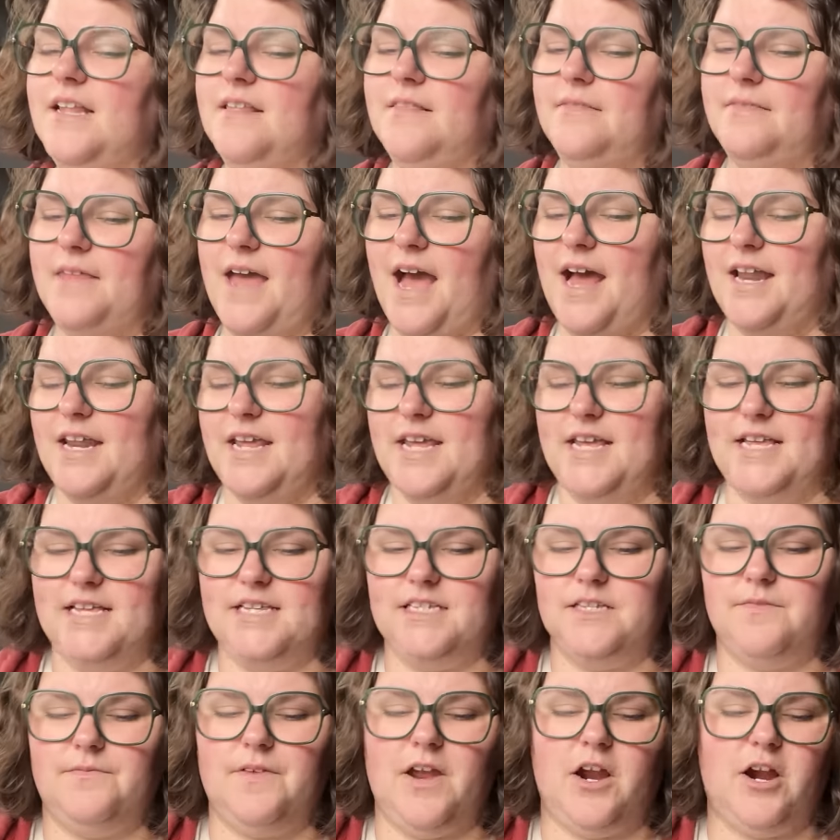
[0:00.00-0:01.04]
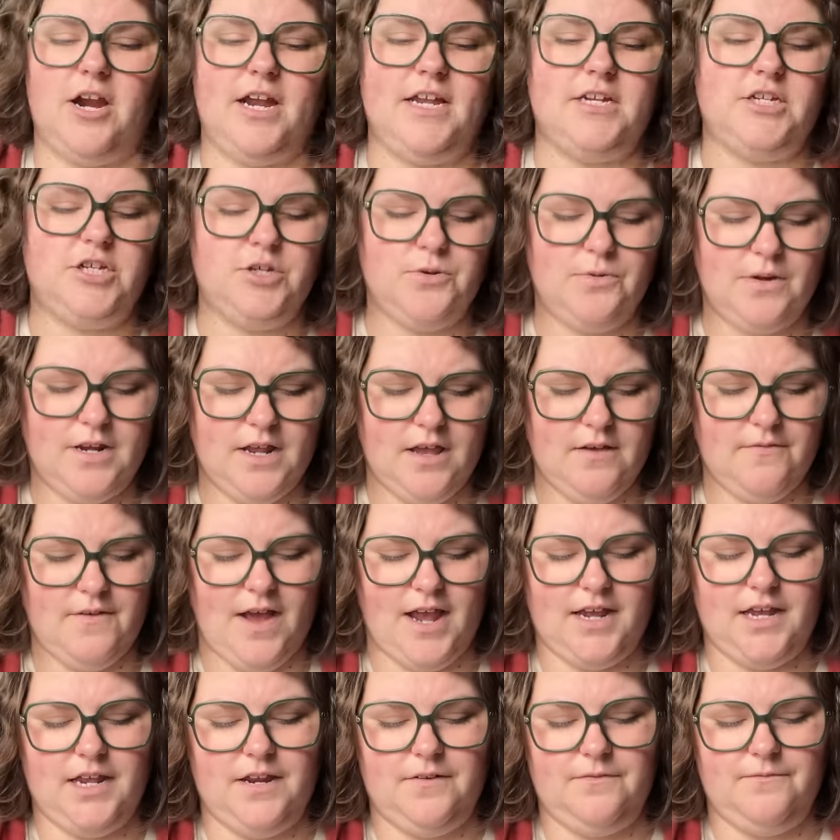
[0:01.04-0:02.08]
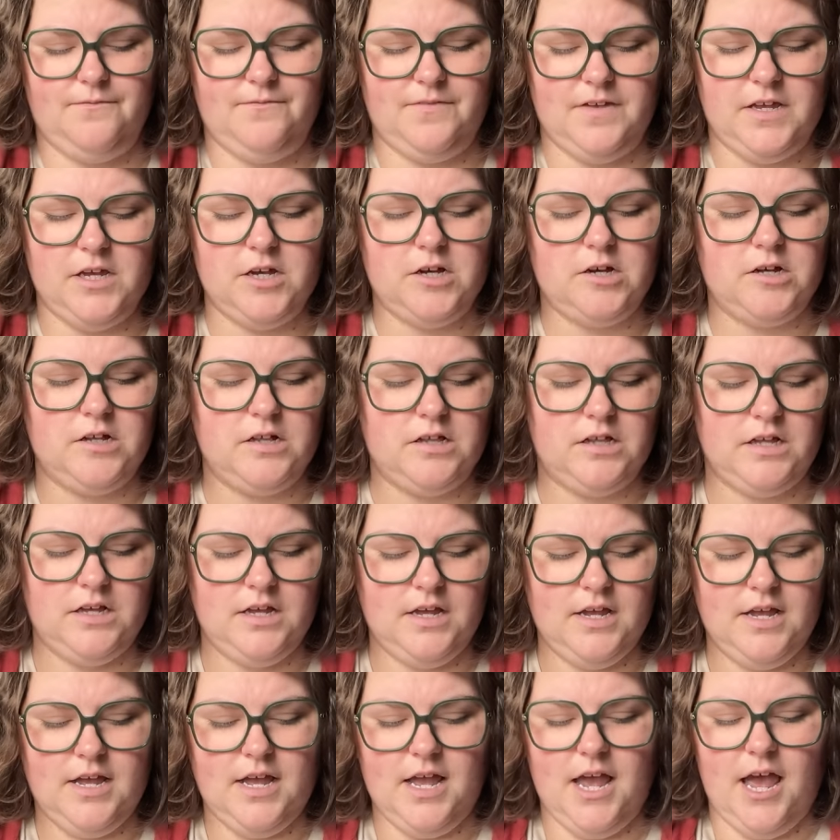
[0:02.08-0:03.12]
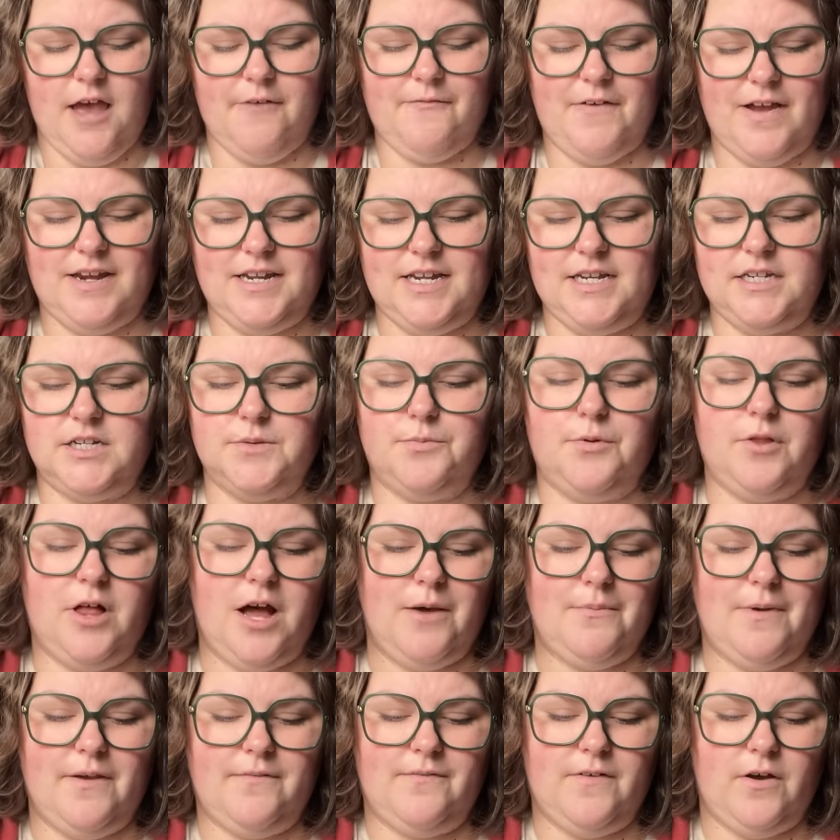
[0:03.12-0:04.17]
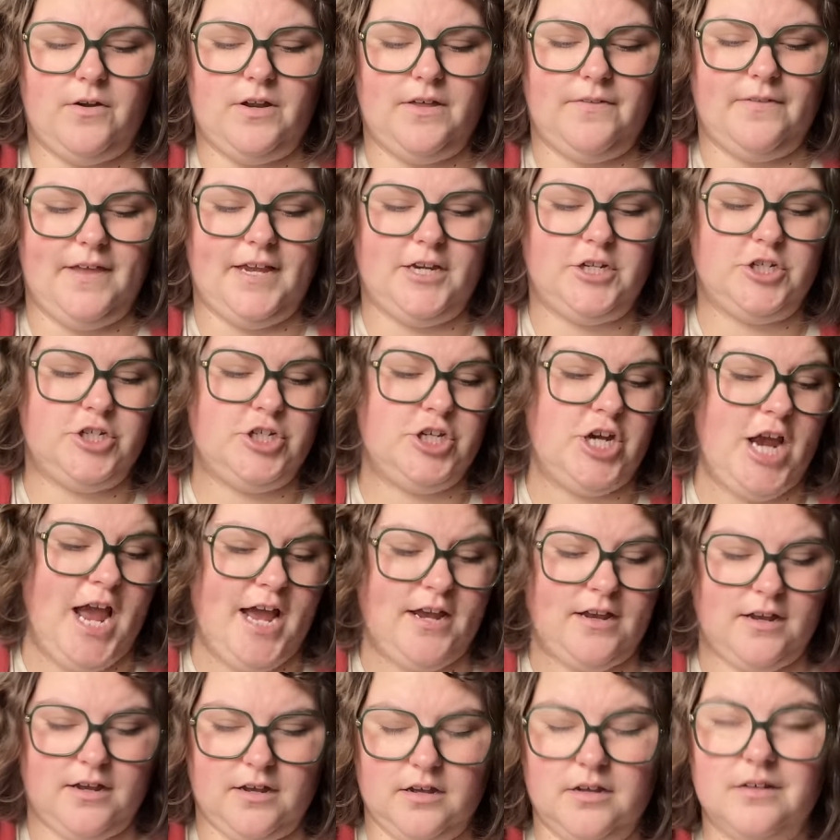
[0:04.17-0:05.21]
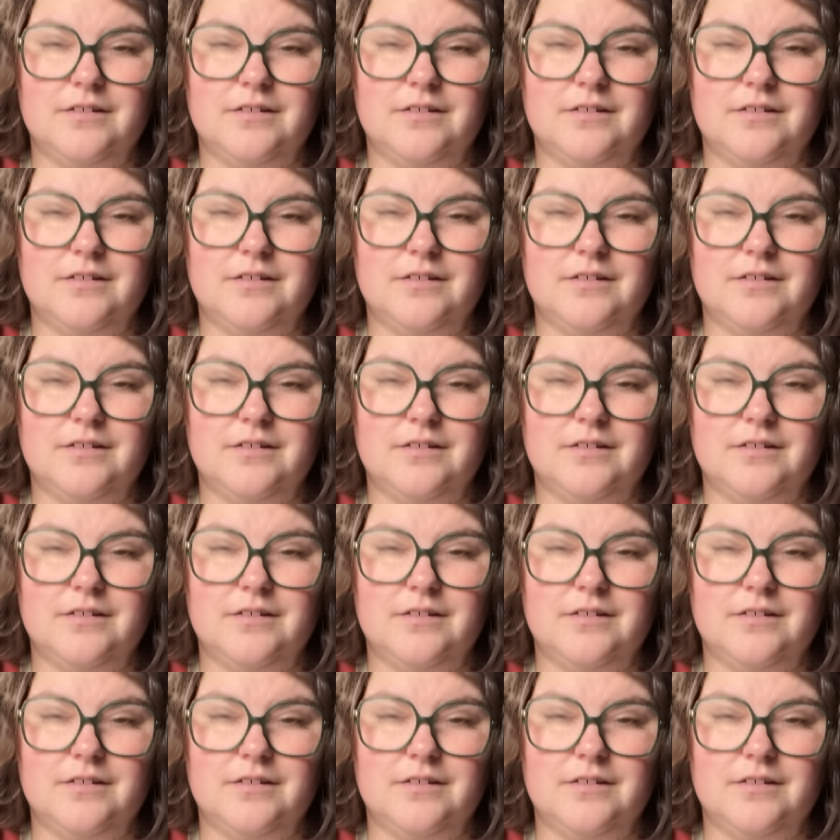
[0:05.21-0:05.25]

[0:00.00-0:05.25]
that is very intuitive. I can feel if I need to pull out my phone and like check